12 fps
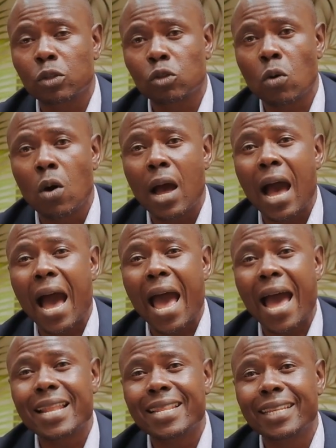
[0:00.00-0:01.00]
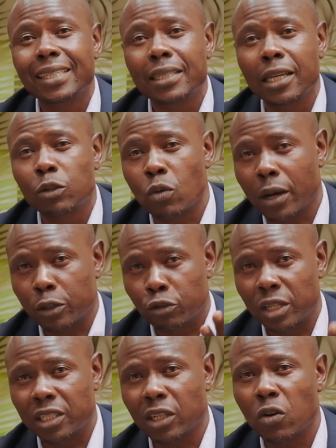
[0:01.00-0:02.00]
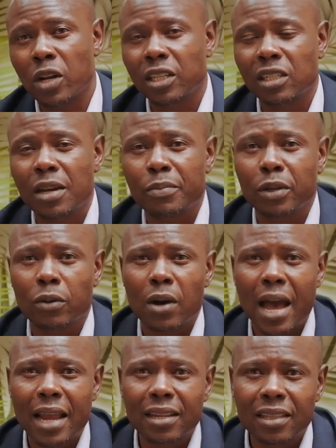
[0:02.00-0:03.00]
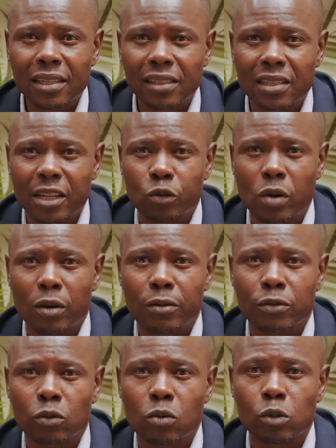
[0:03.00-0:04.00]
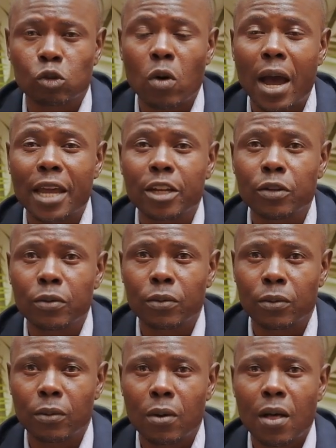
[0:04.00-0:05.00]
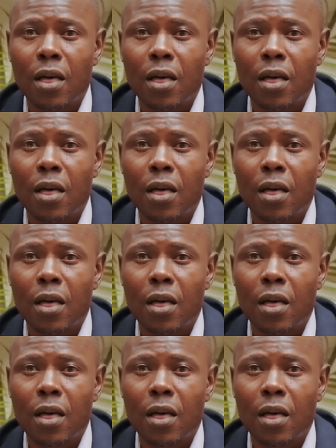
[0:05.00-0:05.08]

So I had this network, Trinity College in Abingo. I had this network of schools. So I knew